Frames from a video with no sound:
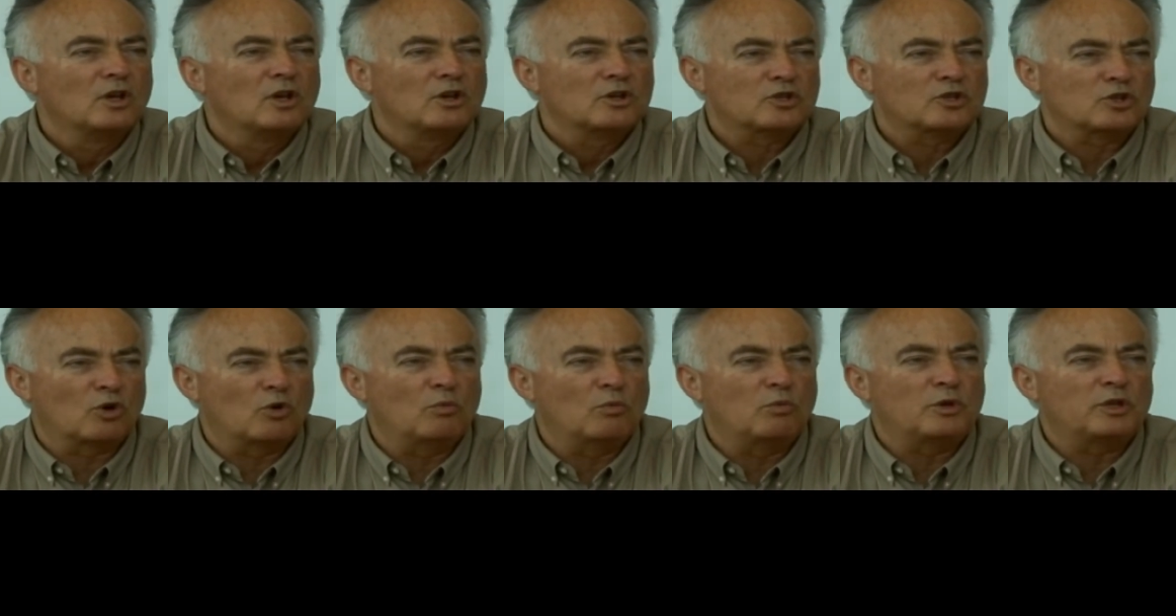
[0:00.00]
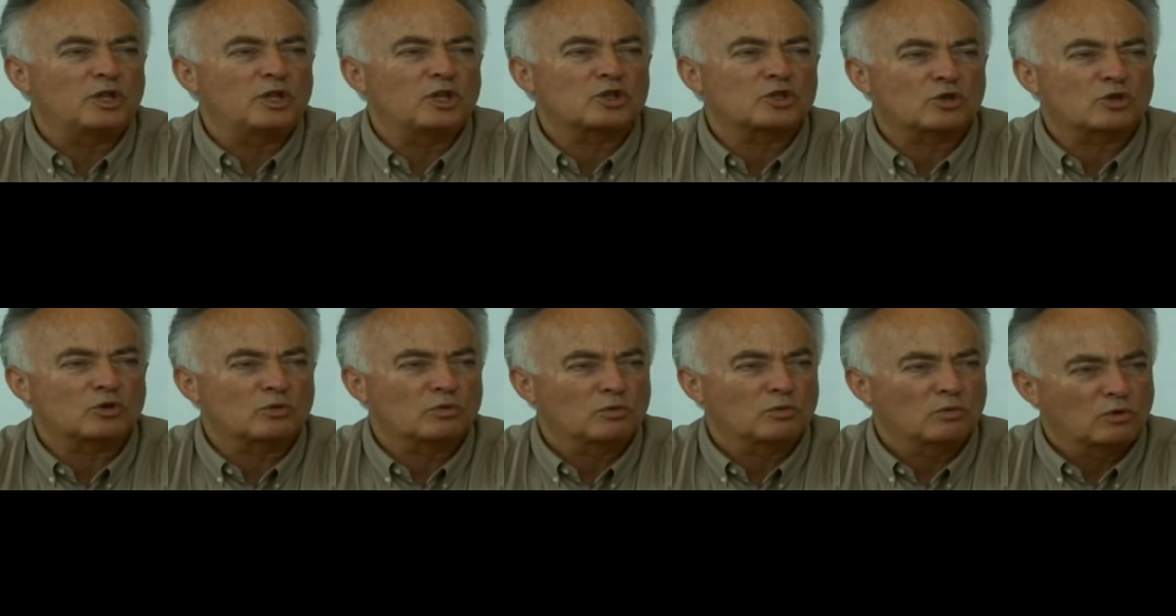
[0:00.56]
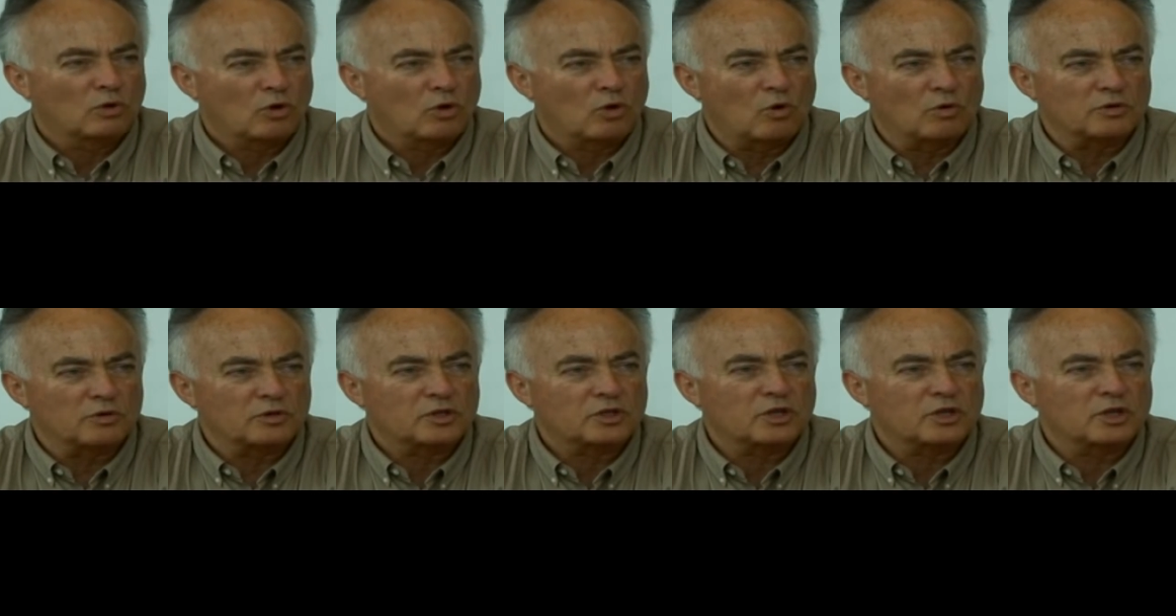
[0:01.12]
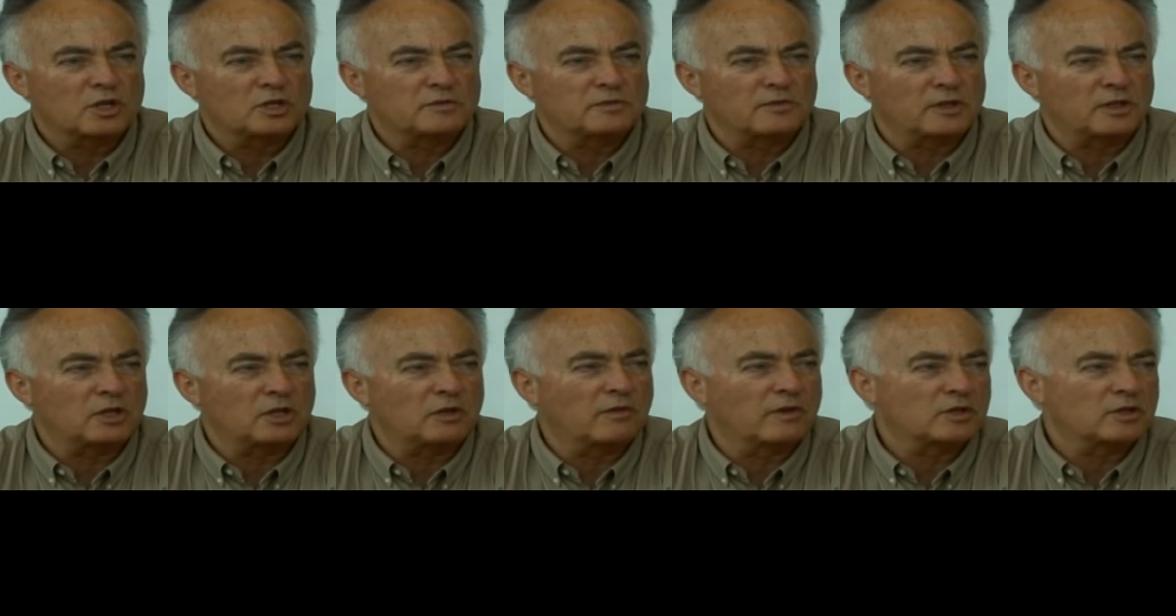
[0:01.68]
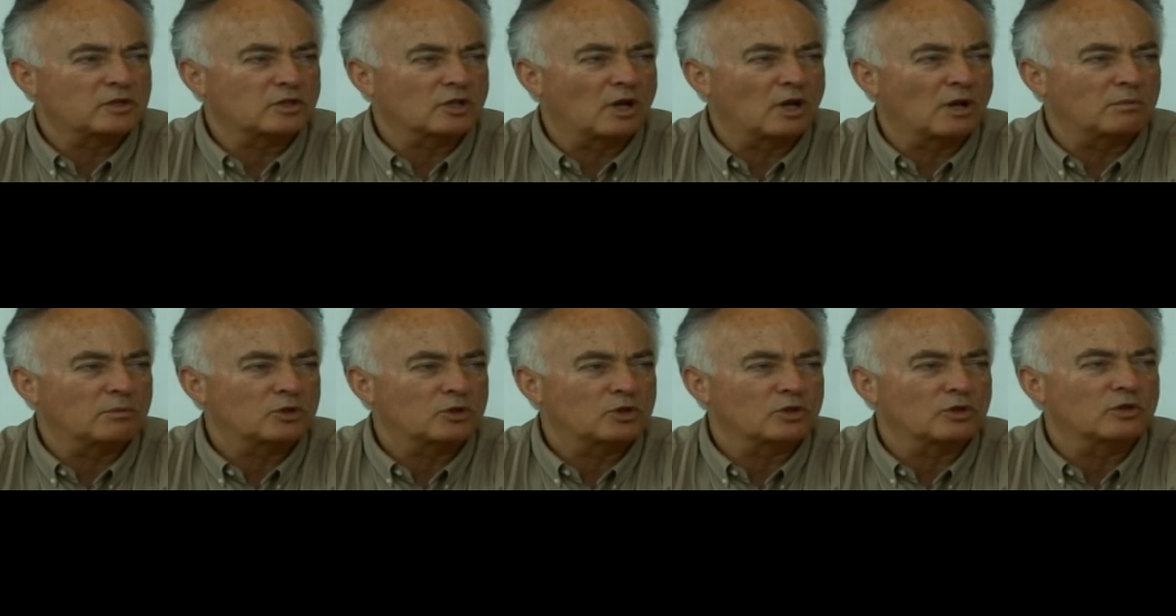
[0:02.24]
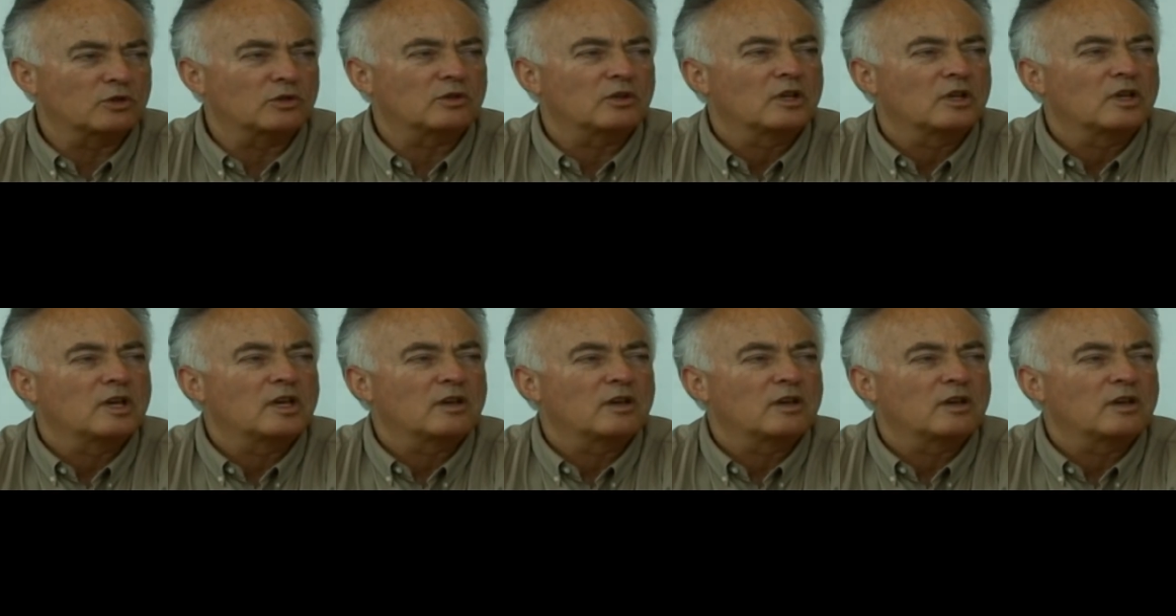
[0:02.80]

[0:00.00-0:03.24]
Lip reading: So with this conservative assumption,